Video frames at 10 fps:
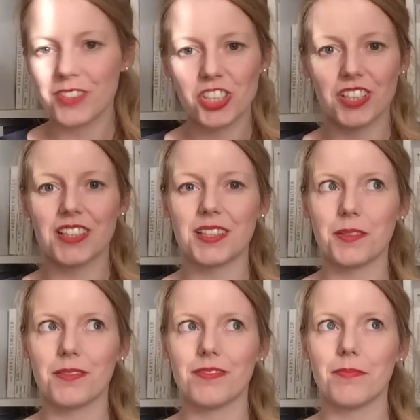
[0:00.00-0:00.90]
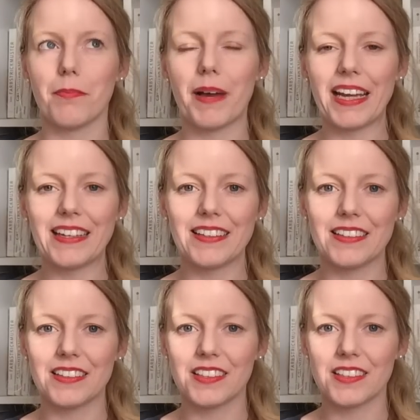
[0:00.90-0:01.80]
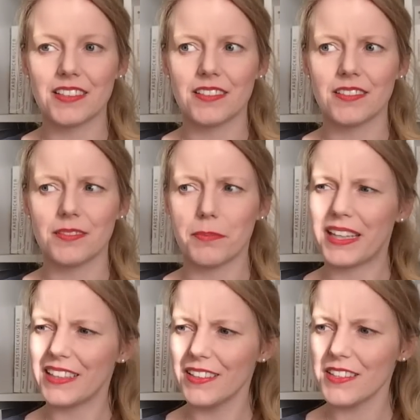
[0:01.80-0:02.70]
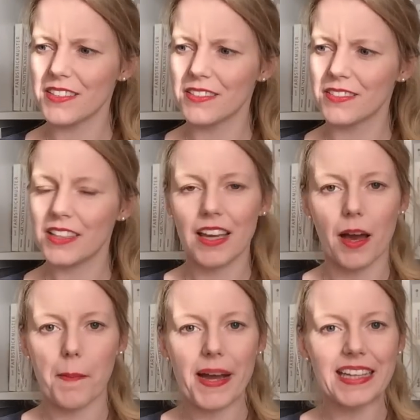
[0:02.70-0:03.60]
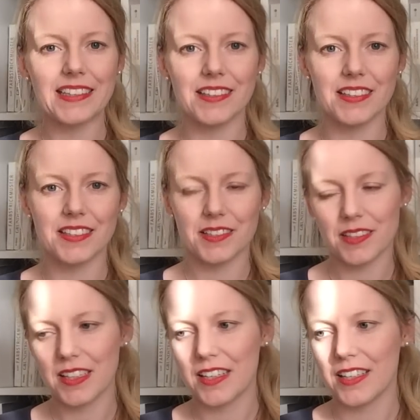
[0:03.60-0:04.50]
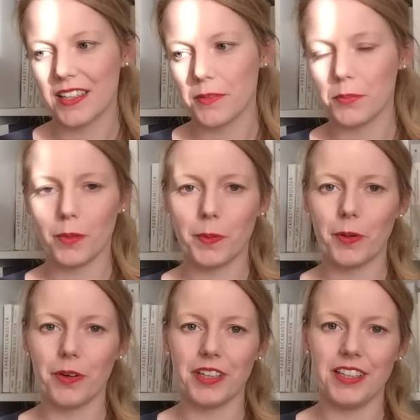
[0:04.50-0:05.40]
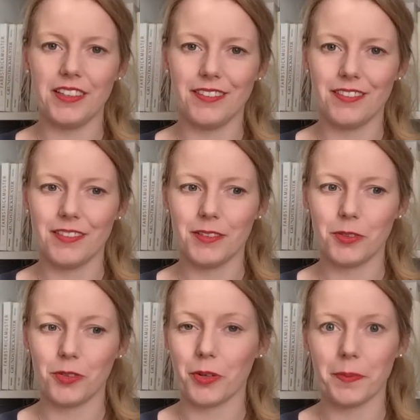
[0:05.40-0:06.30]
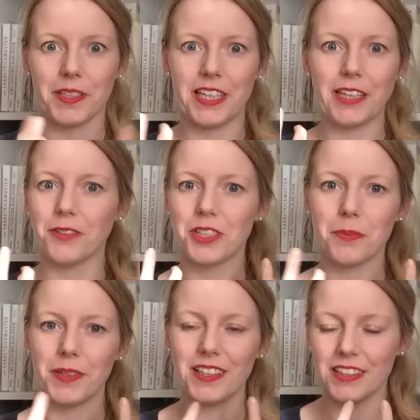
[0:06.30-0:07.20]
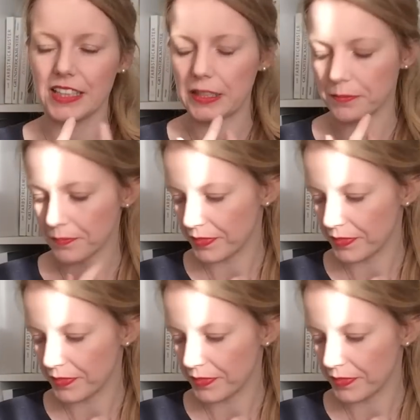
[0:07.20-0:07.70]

Just mindless, yeah, mindless, popcorny or potato chippy knitting.